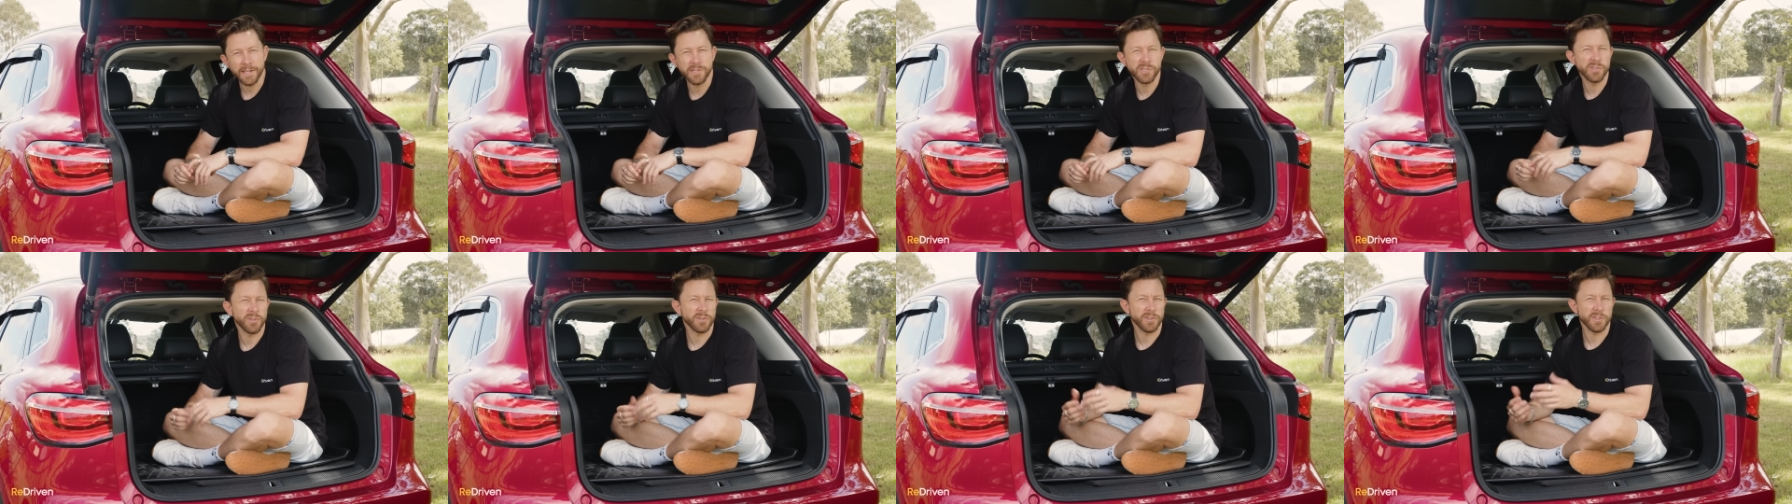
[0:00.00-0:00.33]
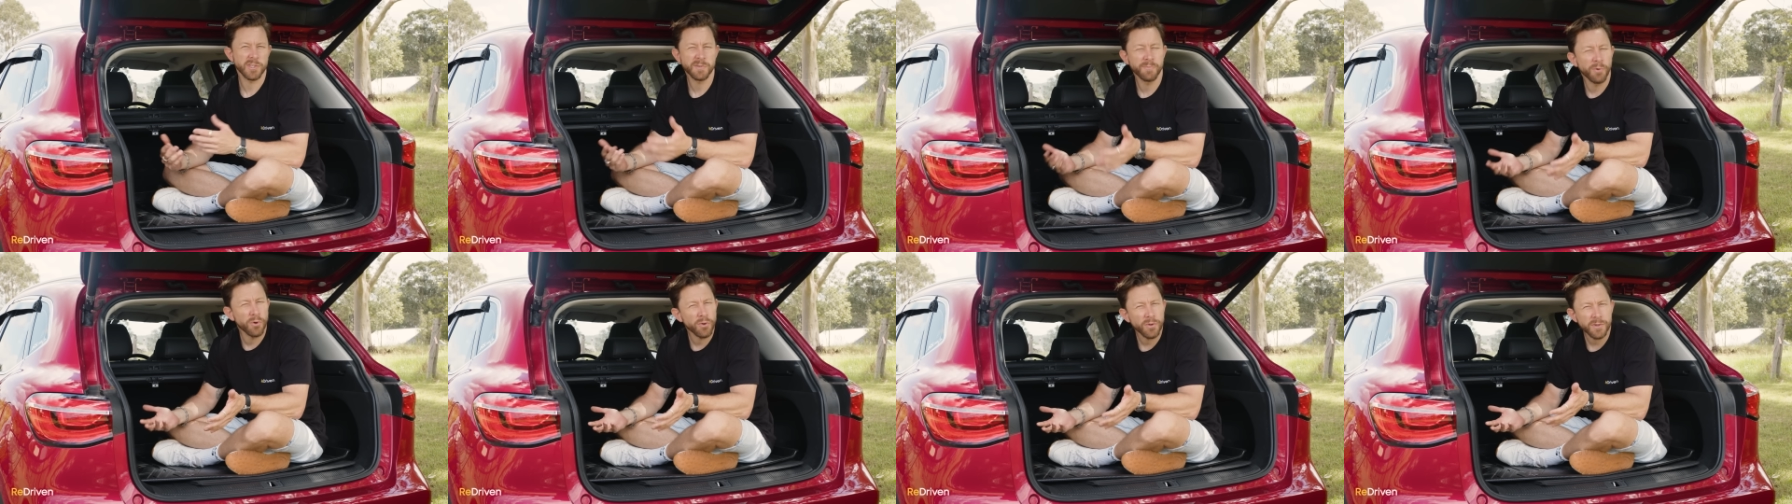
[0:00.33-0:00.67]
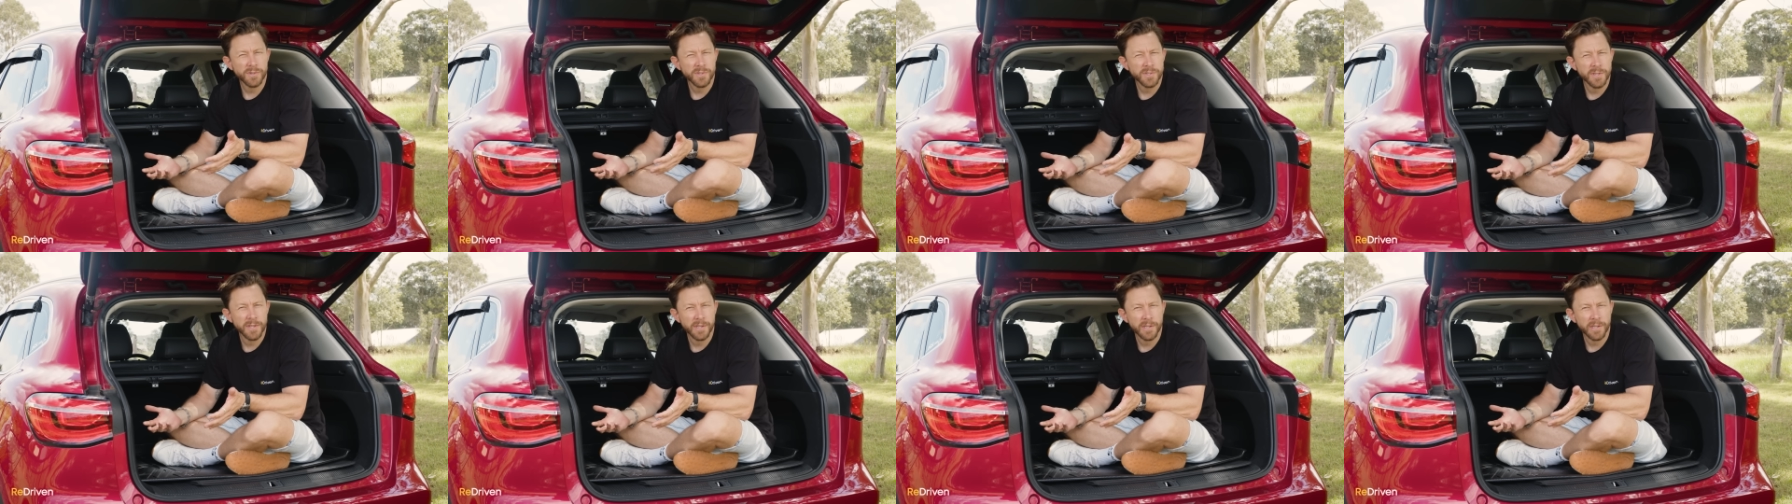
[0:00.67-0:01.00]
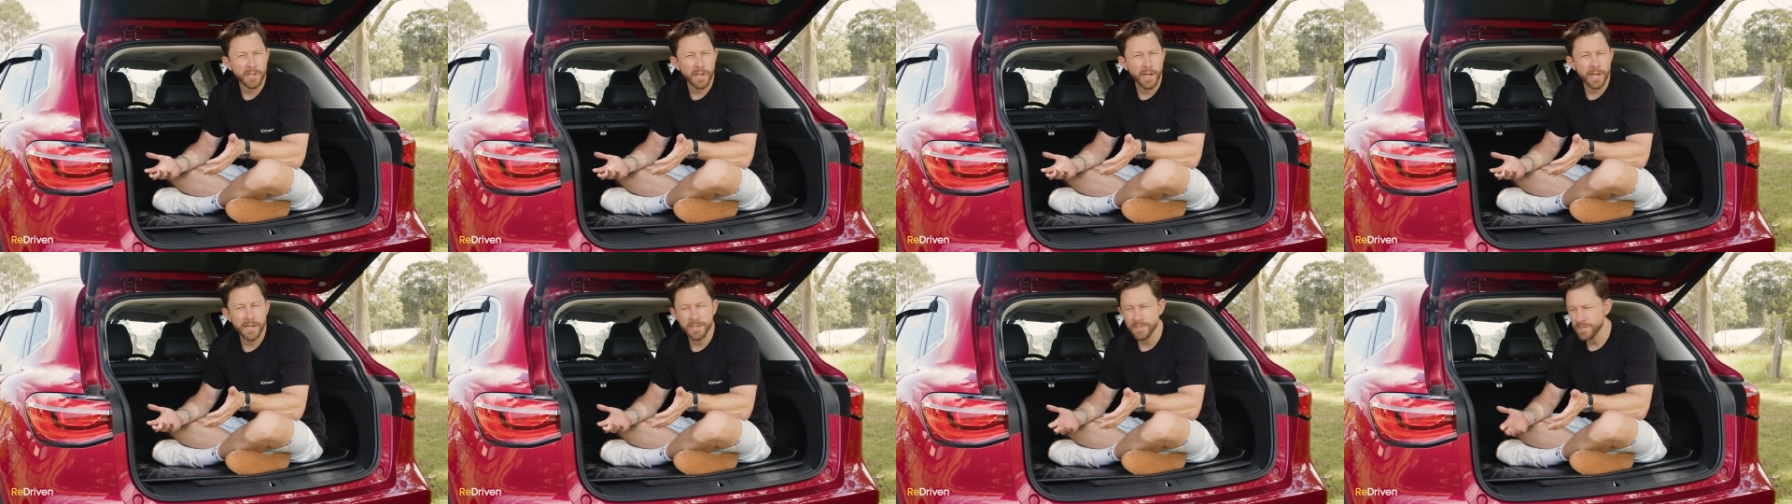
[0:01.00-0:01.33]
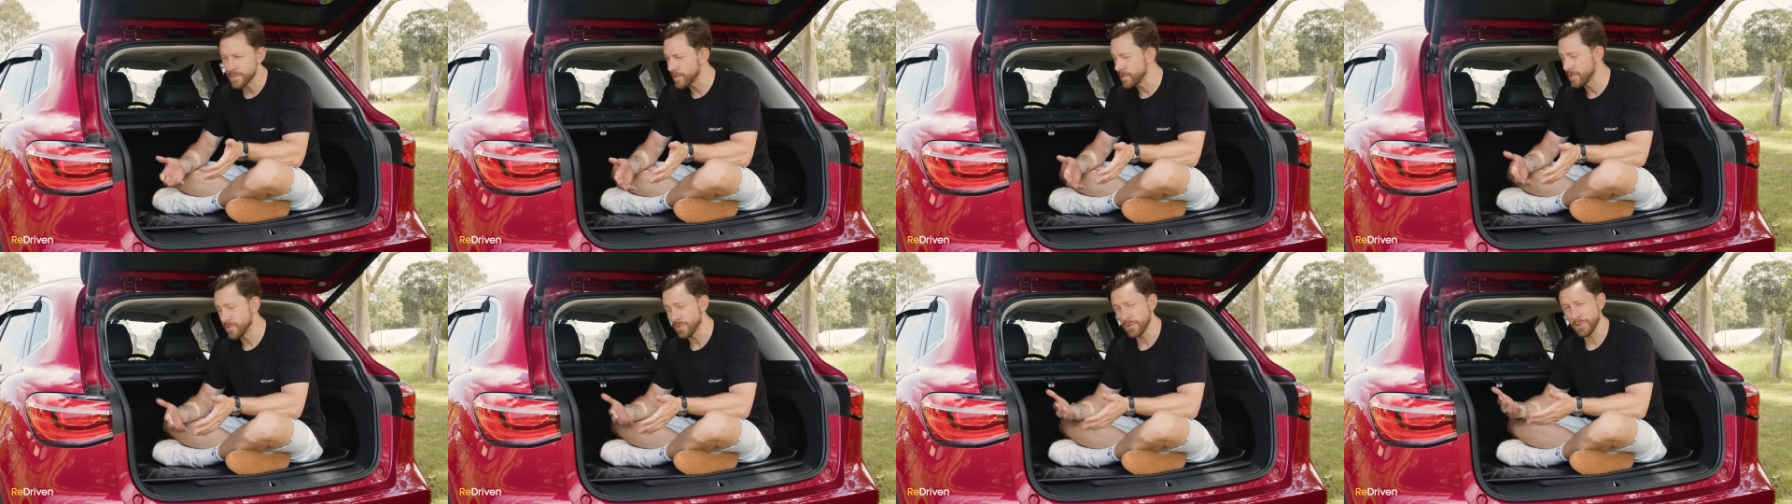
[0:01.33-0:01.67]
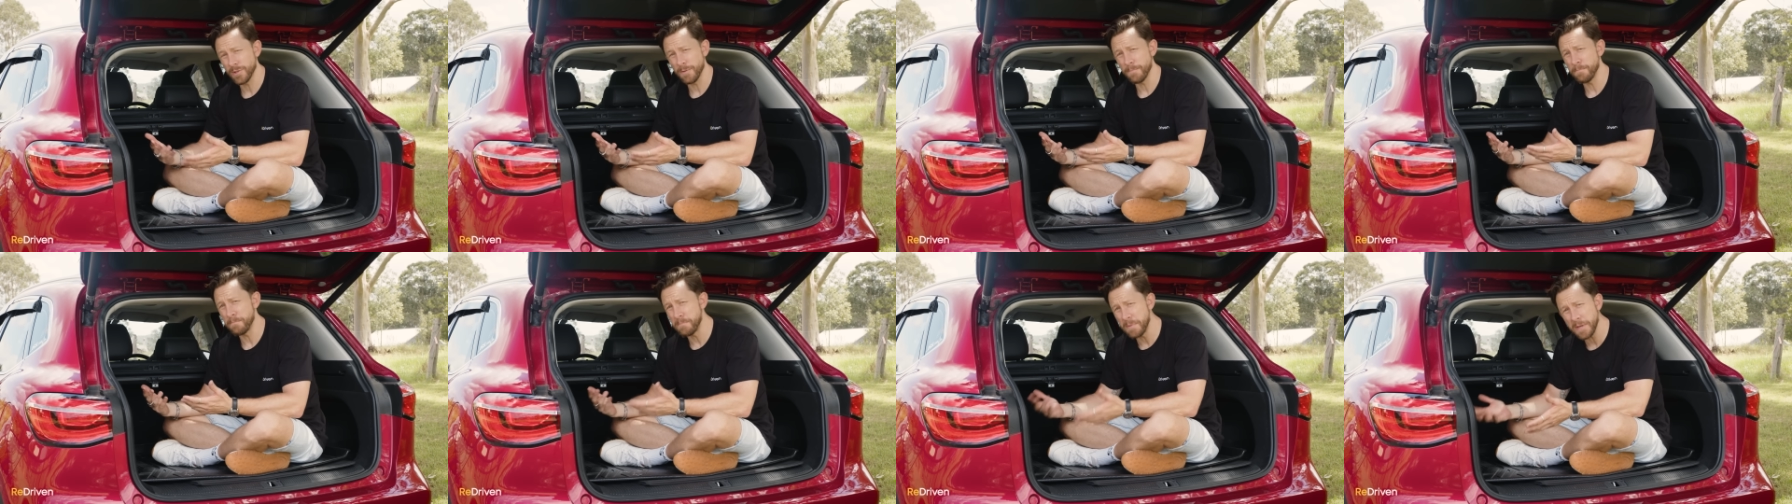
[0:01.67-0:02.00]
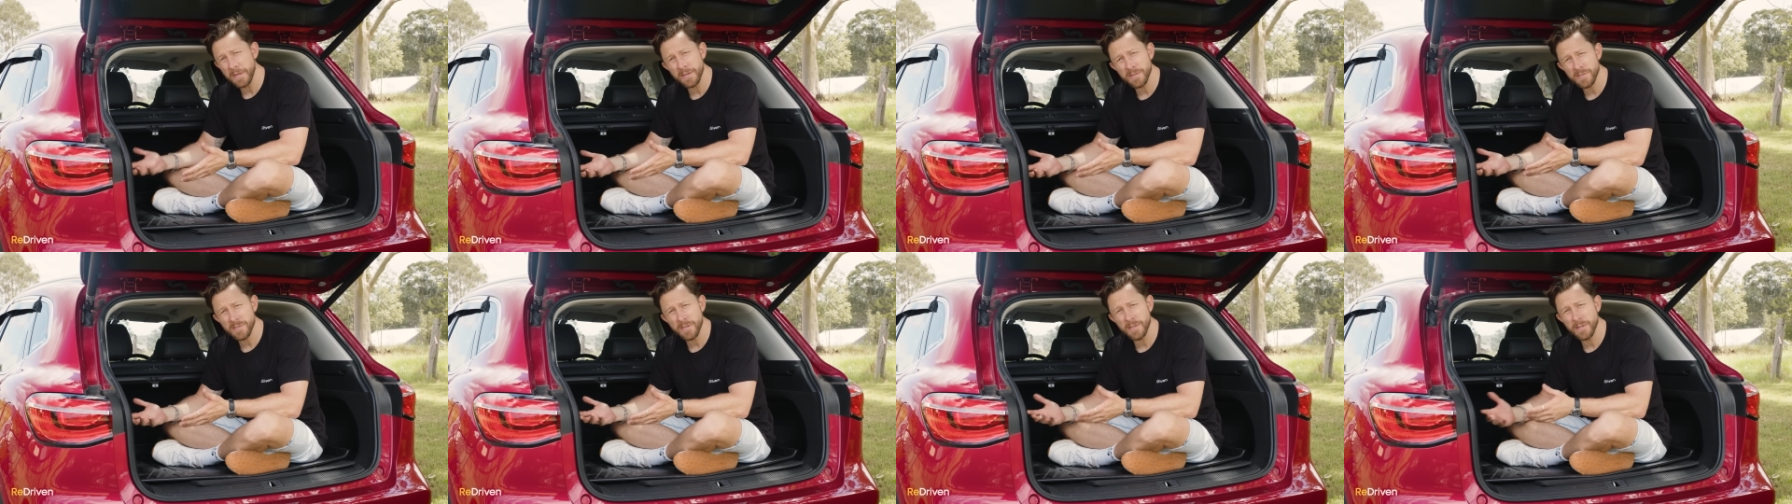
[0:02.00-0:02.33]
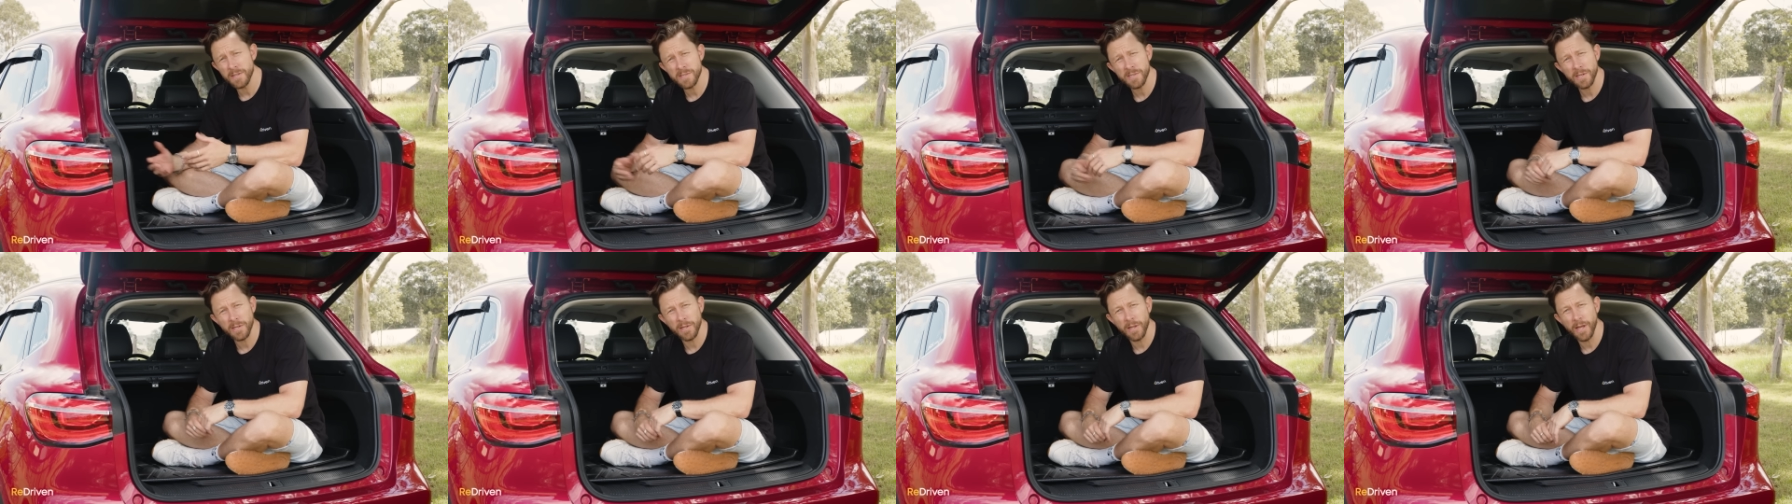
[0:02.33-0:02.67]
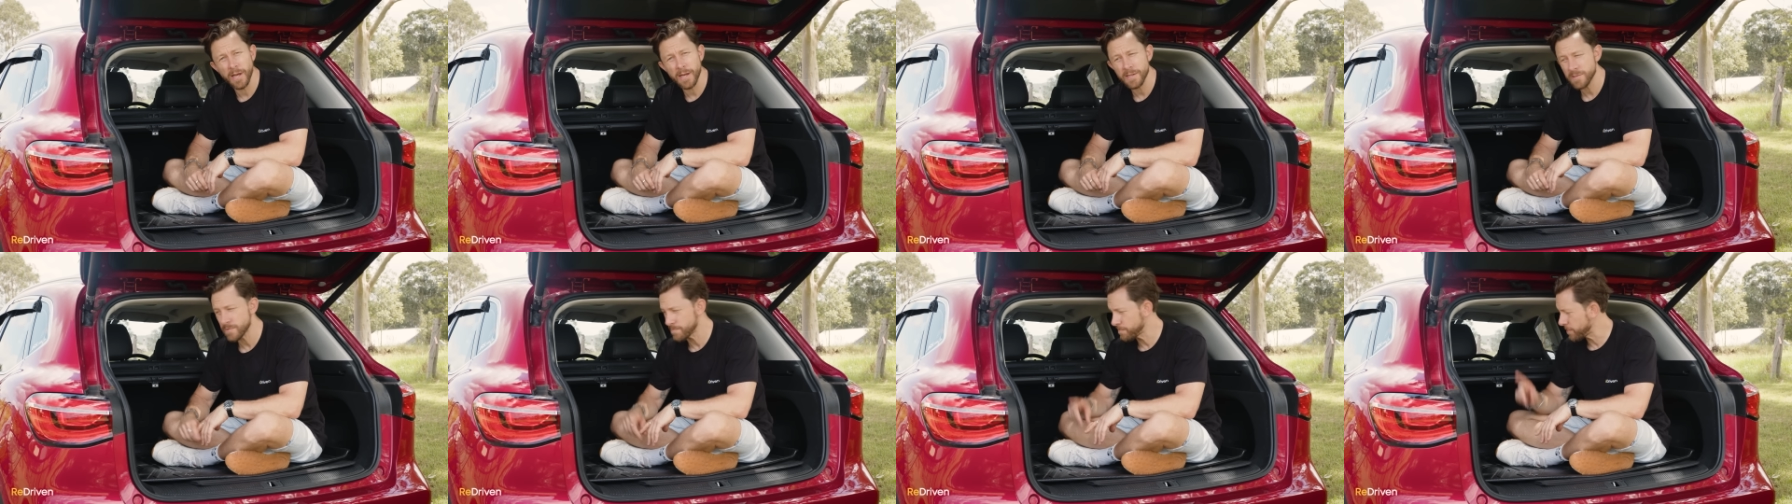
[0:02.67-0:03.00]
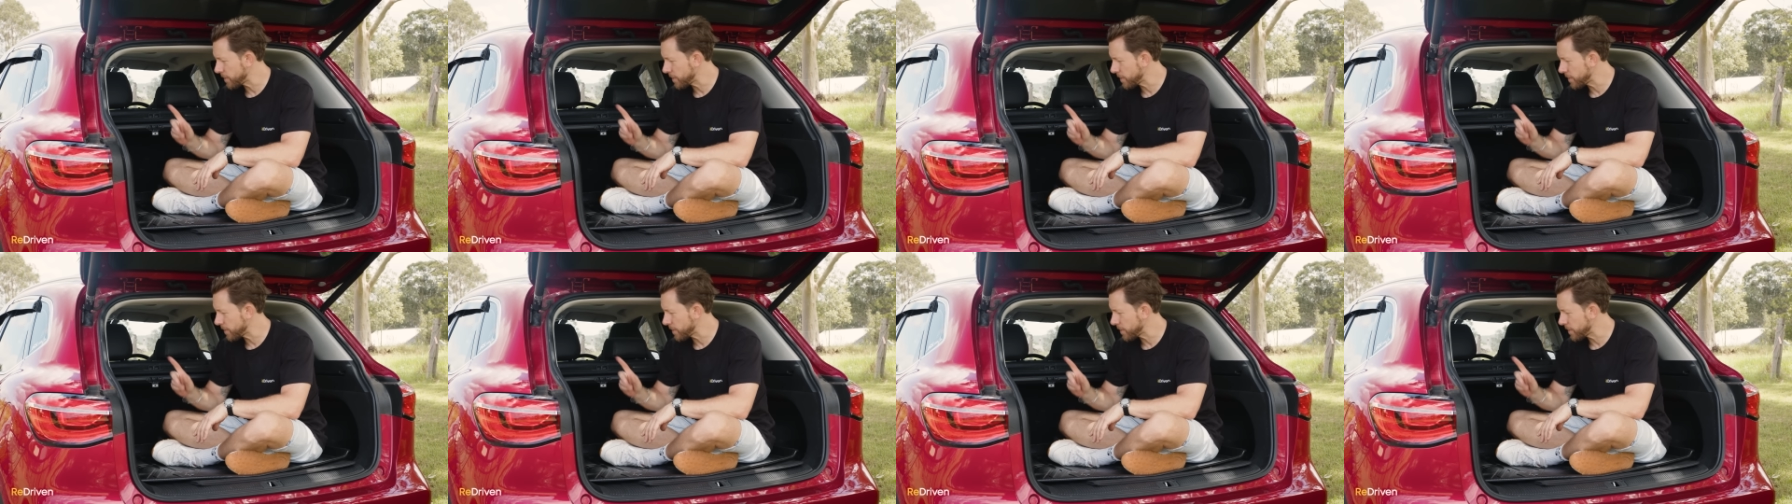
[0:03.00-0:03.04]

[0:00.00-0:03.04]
It's not the smallest in the class, it's not the biggest in this class,